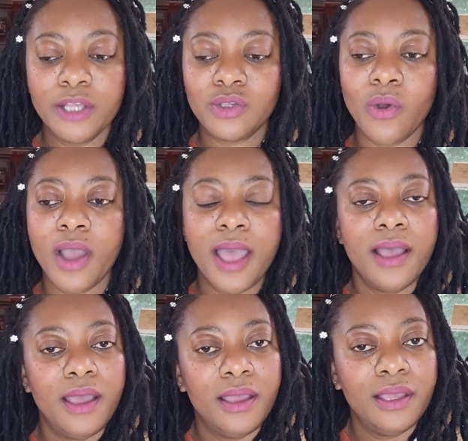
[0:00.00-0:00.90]
So
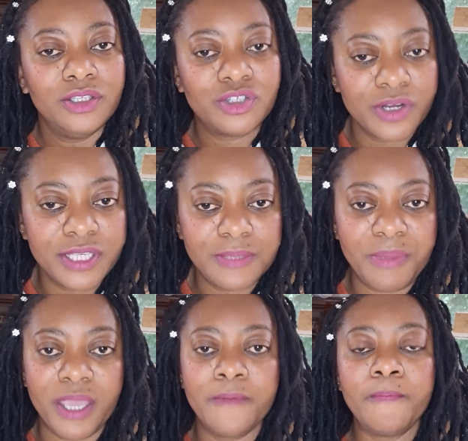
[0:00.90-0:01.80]
trust
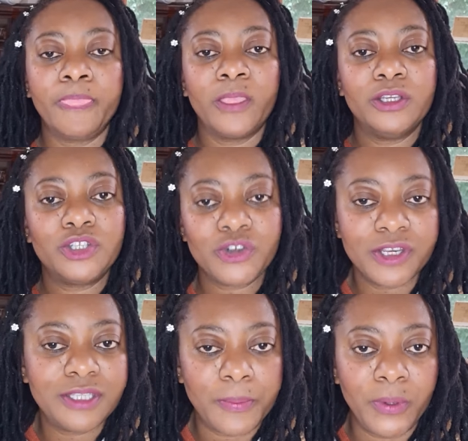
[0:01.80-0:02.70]
me,
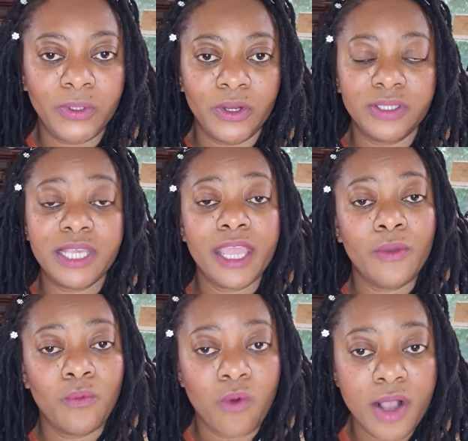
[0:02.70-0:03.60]
trust the product, it
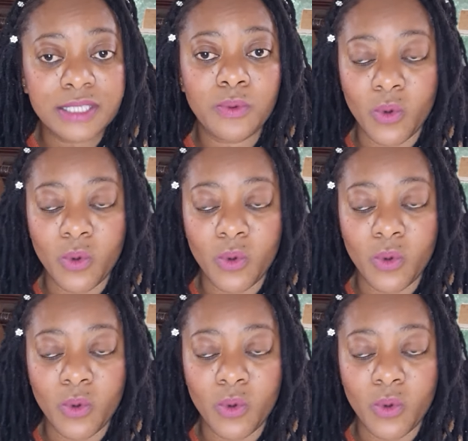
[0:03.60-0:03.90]
works